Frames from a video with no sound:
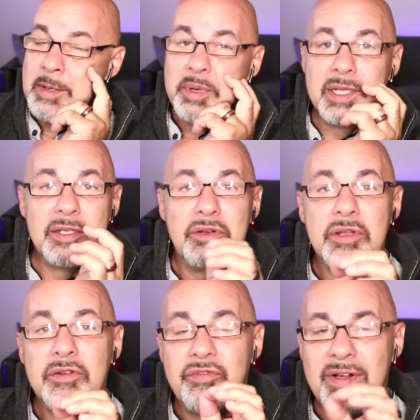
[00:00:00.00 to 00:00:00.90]
But you're
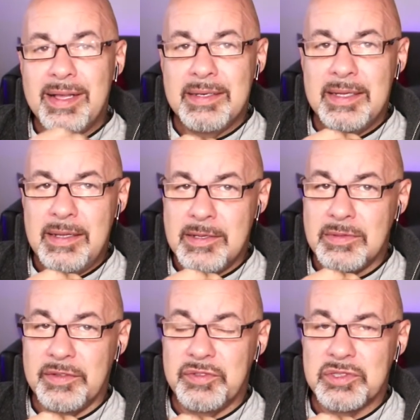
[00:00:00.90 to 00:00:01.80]
going to find
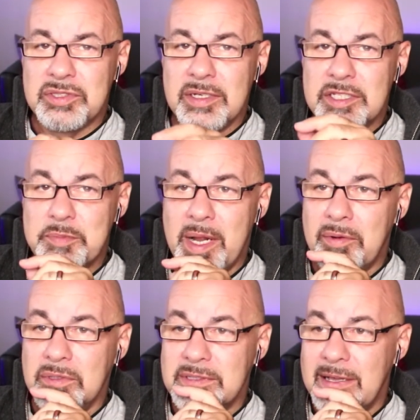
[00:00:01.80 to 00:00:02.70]
out, if you study
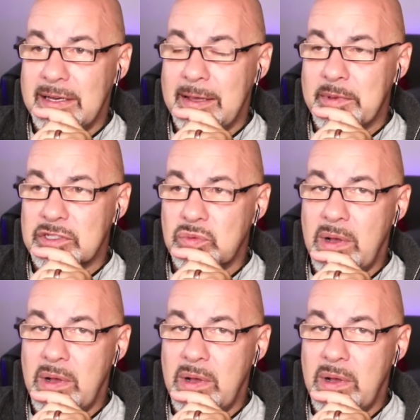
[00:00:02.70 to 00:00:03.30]
spiral dynamics,